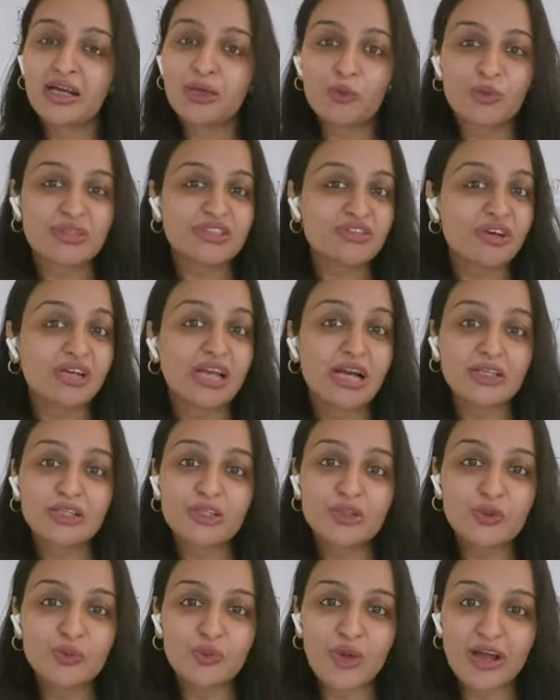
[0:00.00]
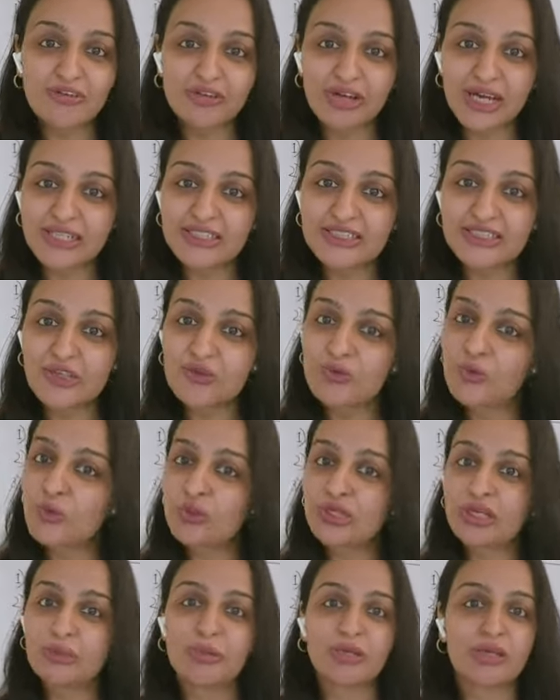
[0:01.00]
He was reluctant to have rice and
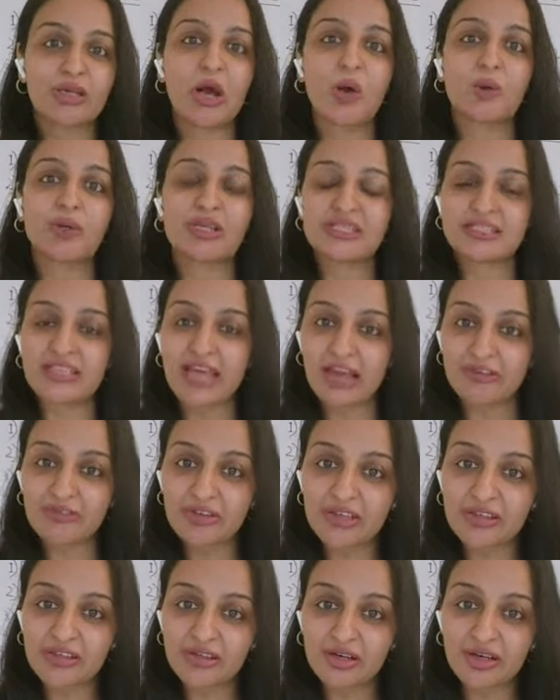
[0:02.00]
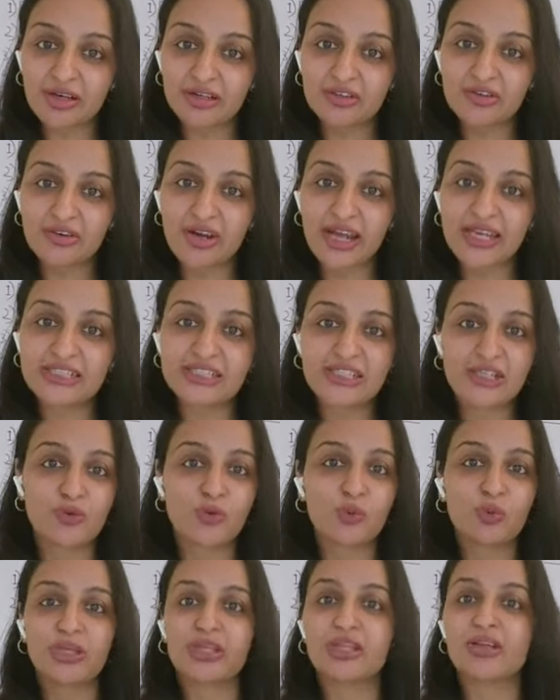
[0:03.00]
roti, but now he's having the rice and
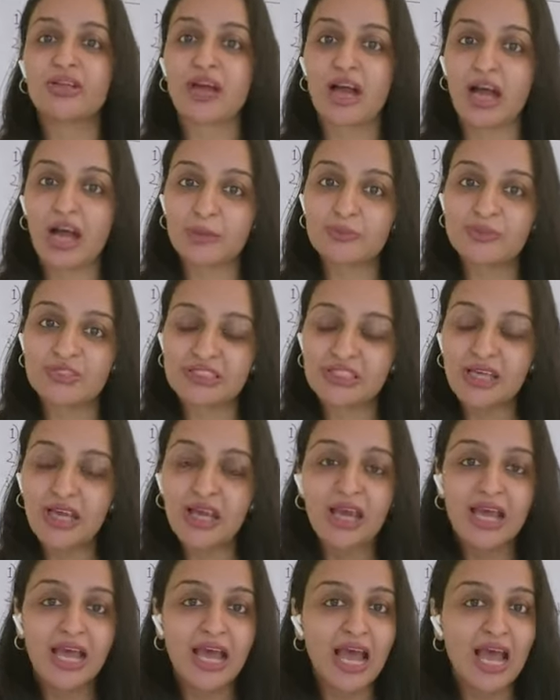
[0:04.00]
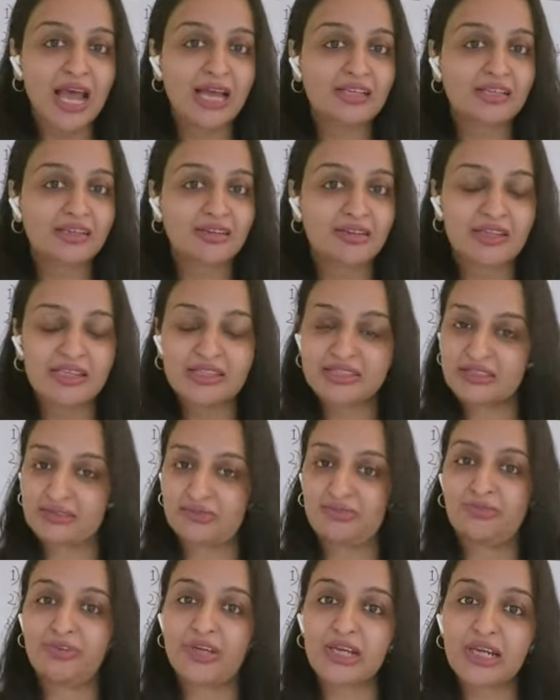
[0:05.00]
roti, the carbs. And he's
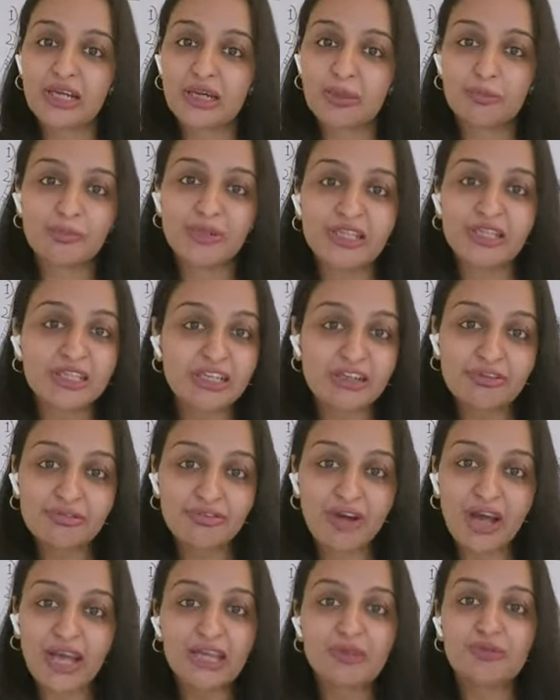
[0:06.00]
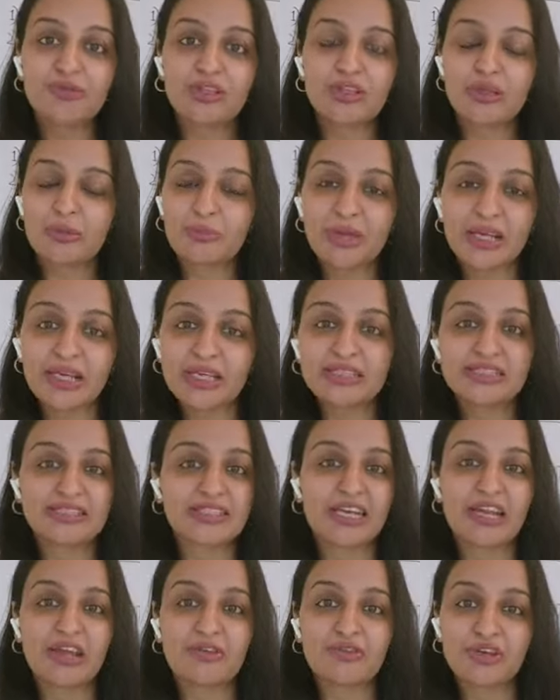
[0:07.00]
feeling completely fine with the millets
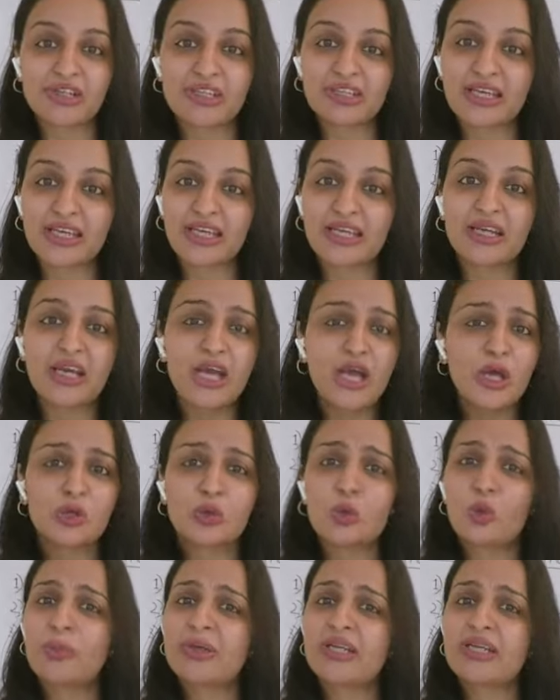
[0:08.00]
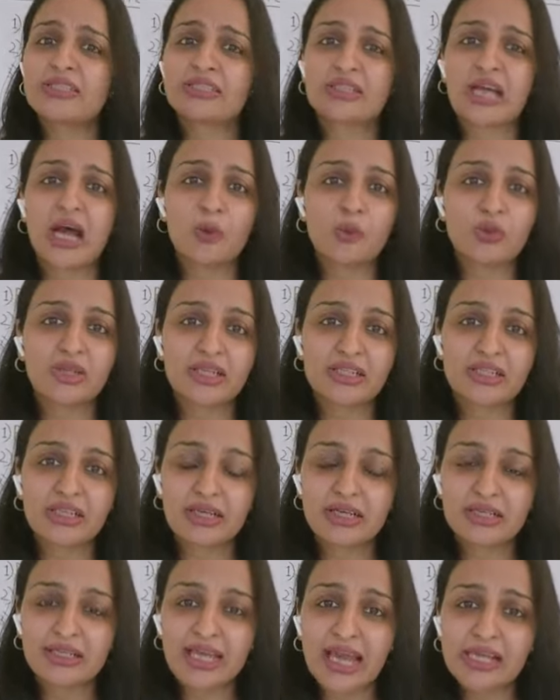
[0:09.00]
and everything. Nobody's counting
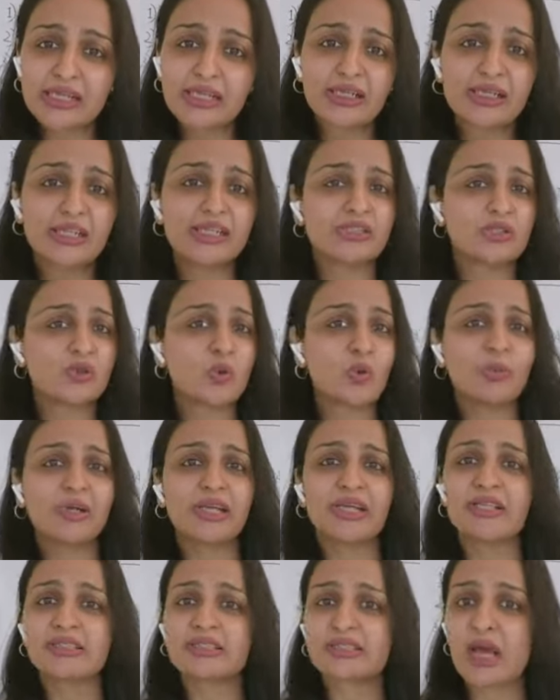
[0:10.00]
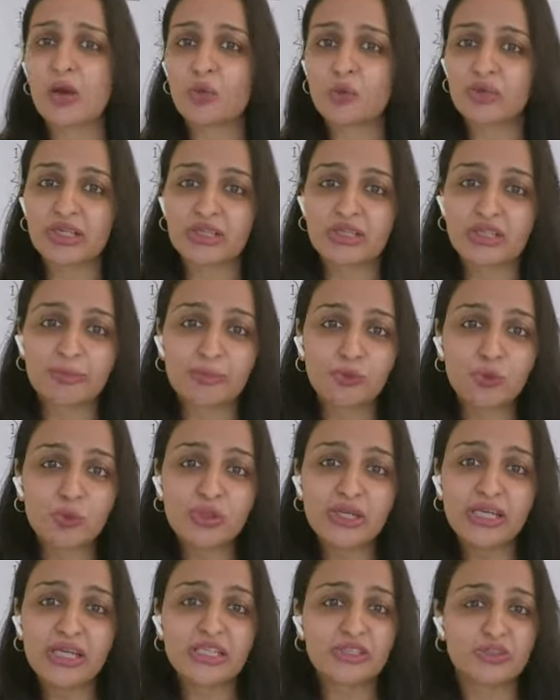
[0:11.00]
the calories. Nobody's counting the
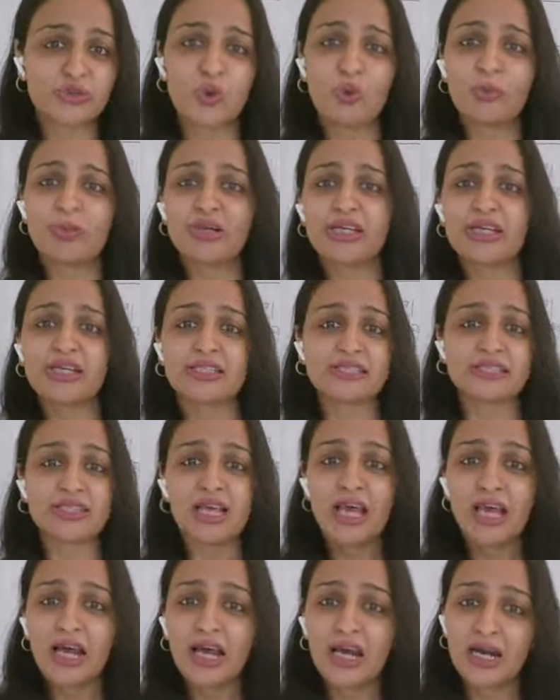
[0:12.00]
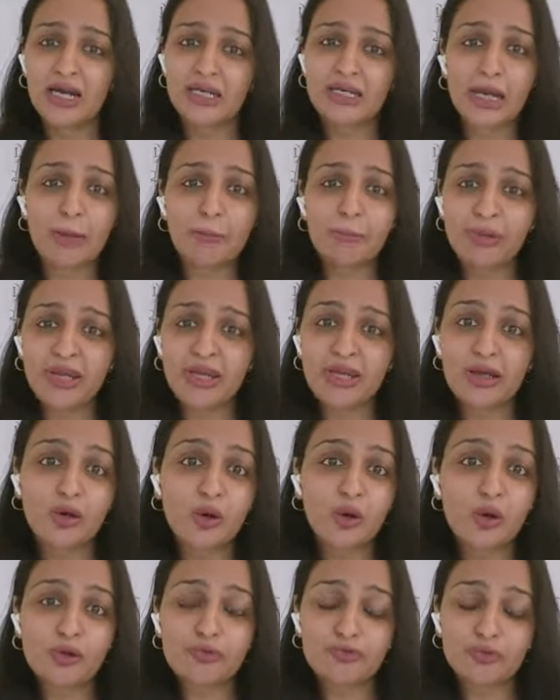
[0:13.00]
proteins. Nobody's dumping a
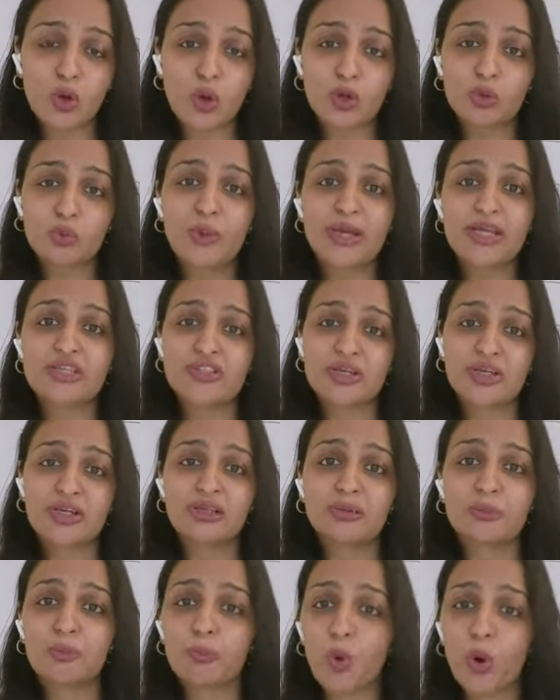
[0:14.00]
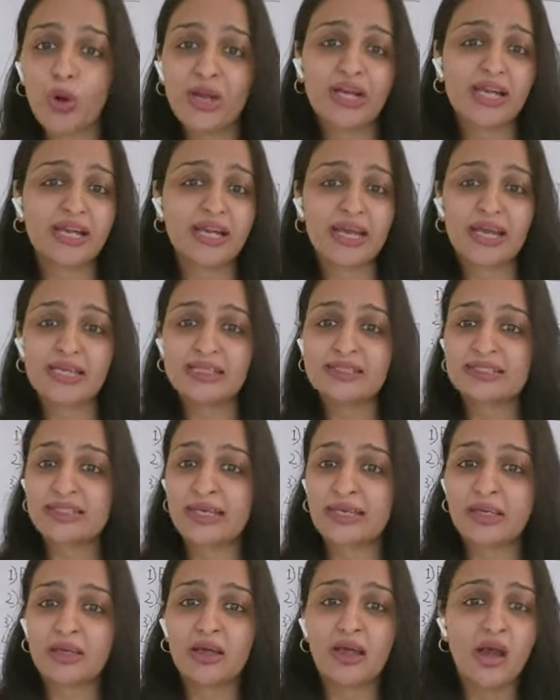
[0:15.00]
lot of non-veg and boiled eggs
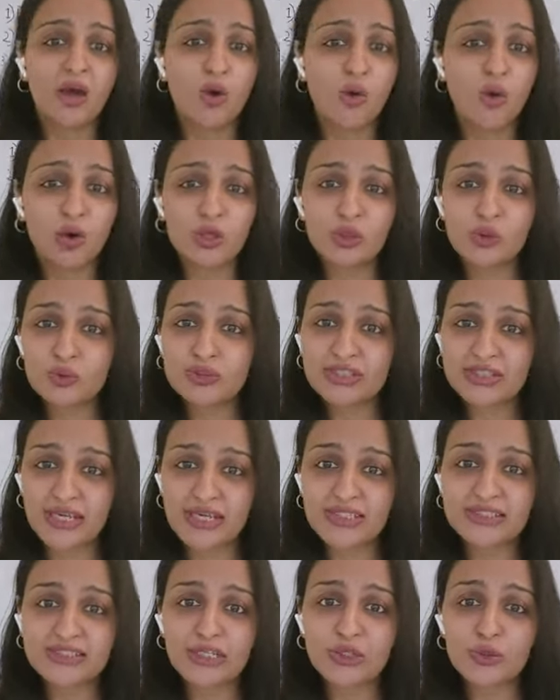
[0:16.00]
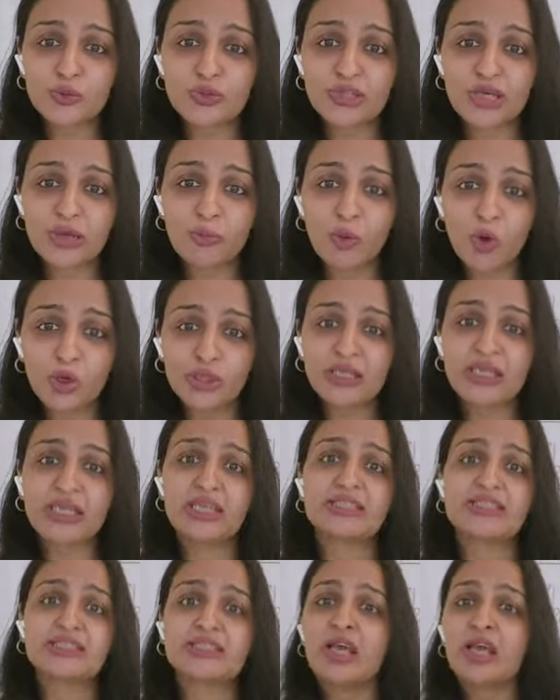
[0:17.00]
and all those things into their
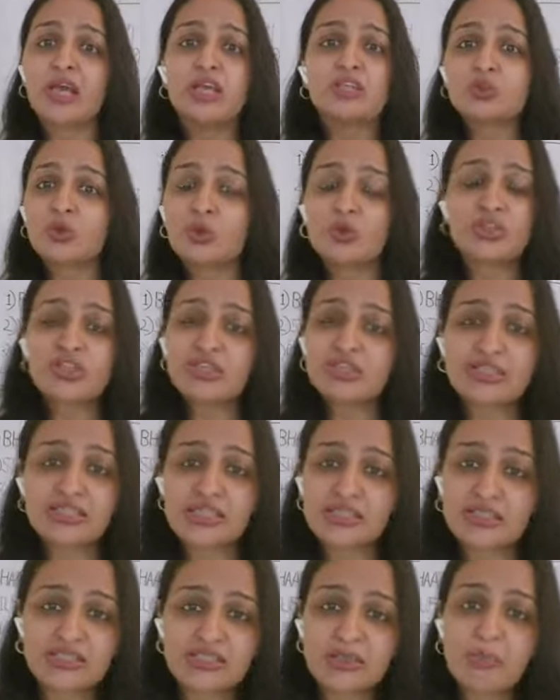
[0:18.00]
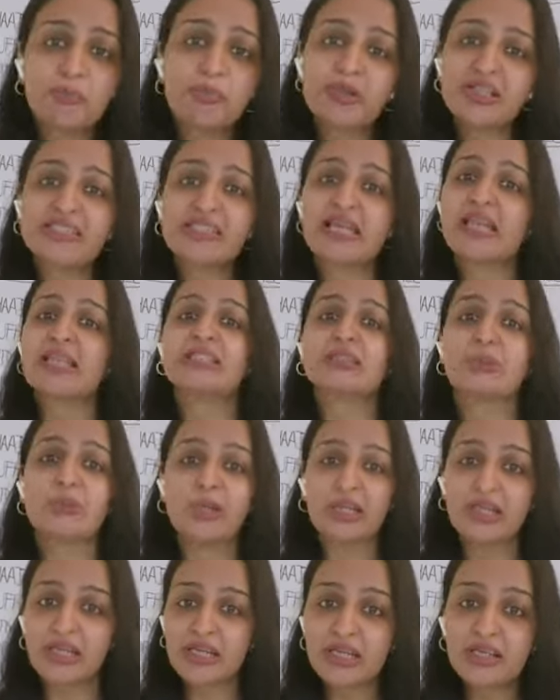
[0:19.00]
bodies. So just simple,
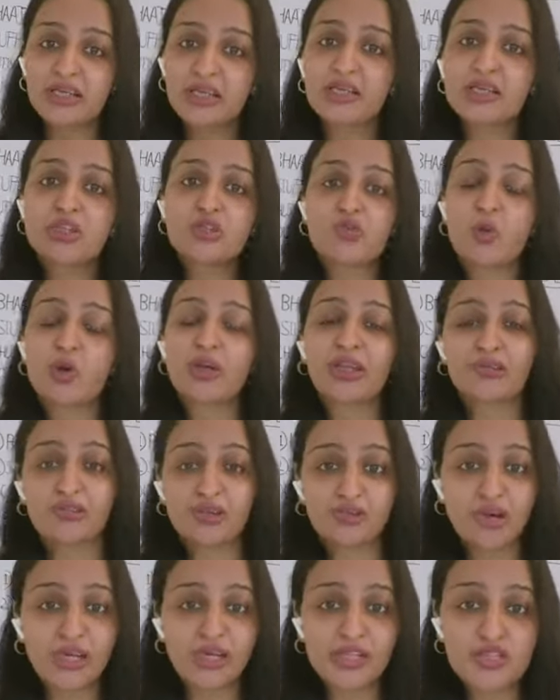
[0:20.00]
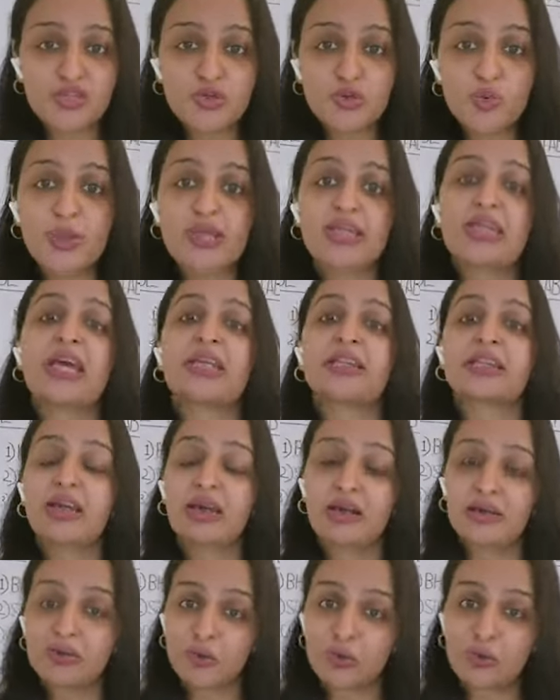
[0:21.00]
sensible eating is what everyone is doing. And they
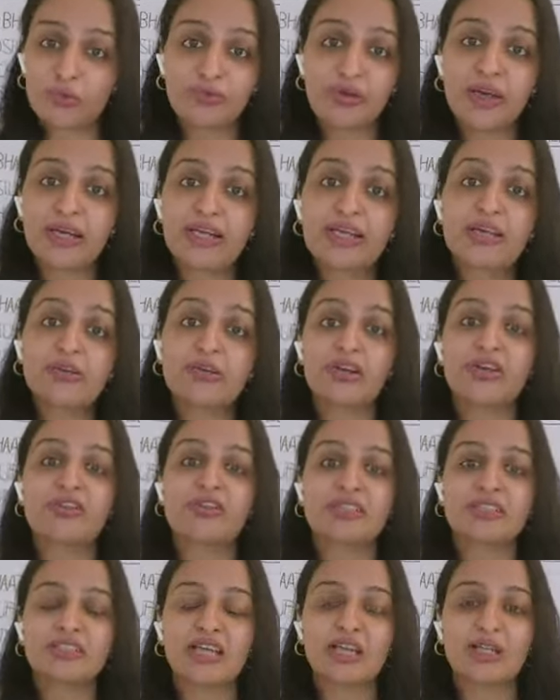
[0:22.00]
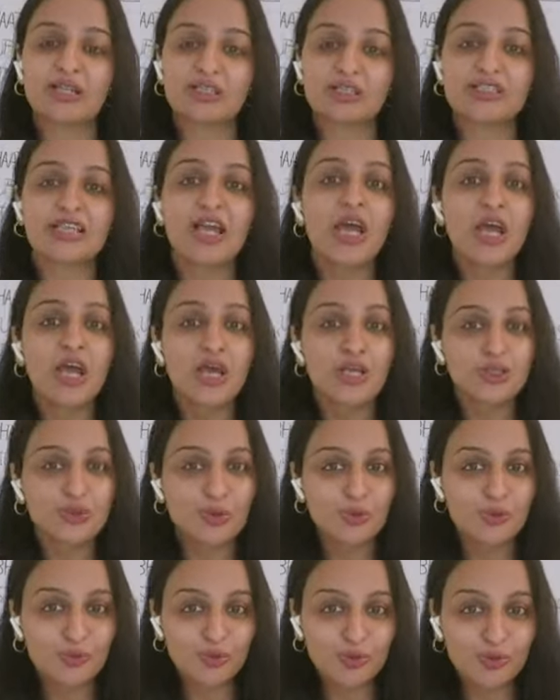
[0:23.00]
are, you know, finding great results.
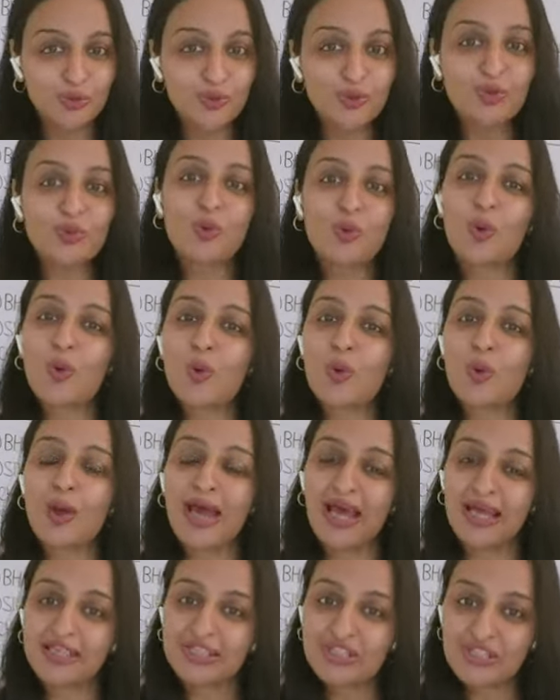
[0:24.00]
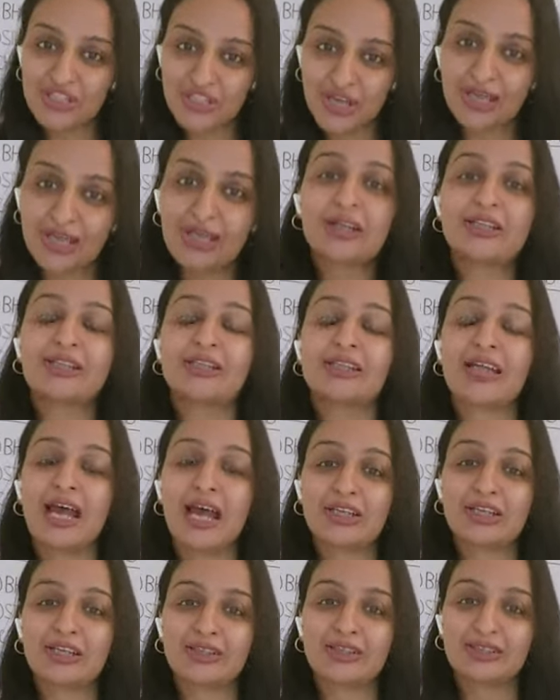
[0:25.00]
So do go and check
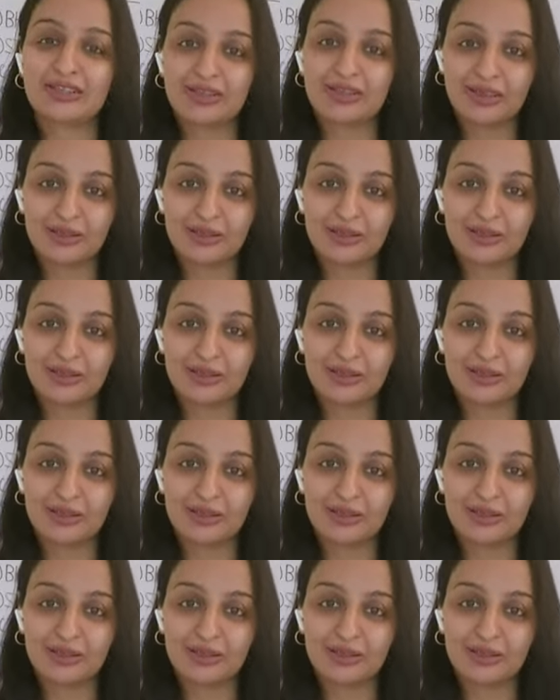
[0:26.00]
that,